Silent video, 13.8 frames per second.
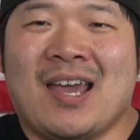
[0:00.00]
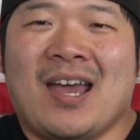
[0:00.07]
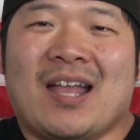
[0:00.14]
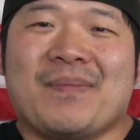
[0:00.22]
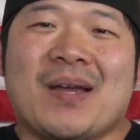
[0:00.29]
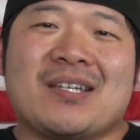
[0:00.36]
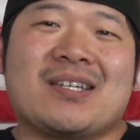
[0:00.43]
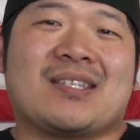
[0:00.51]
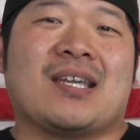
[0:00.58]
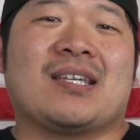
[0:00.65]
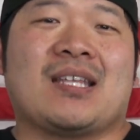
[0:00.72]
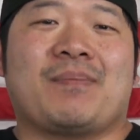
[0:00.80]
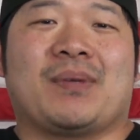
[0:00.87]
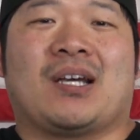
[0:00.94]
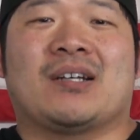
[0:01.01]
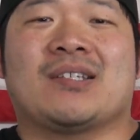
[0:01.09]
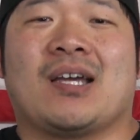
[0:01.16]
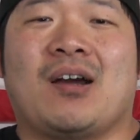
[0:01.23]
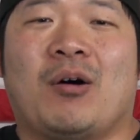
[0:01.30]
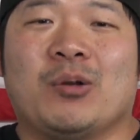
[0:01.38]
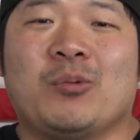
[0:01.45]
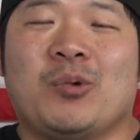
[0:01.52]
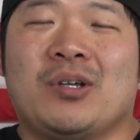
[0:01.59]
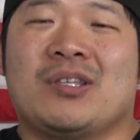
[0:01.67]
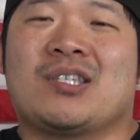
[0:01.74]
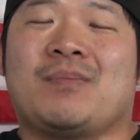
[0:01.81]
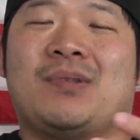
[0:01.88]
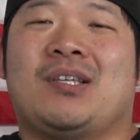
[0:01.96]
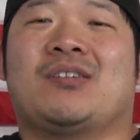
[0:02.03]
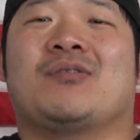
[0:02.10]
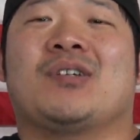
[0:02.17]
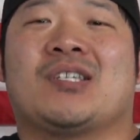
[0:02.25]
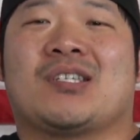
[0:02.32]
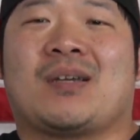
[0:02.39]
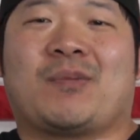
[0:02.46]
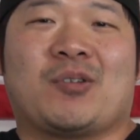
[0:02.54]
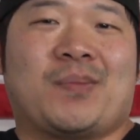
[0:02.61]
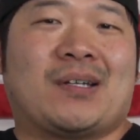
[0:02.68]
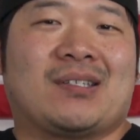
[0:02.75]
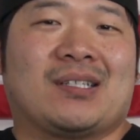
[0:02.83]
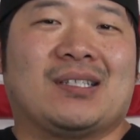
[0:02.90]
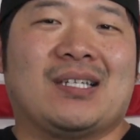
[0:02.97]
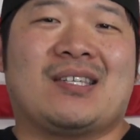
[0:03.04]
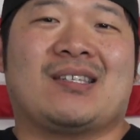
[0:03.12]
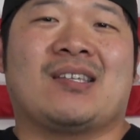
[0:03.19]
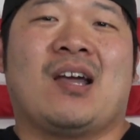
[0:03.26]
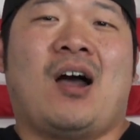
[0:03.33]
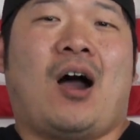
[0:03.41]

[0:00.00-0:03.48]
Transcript: And I'm not just saying that because I own one. Some of these reasons I'm about to list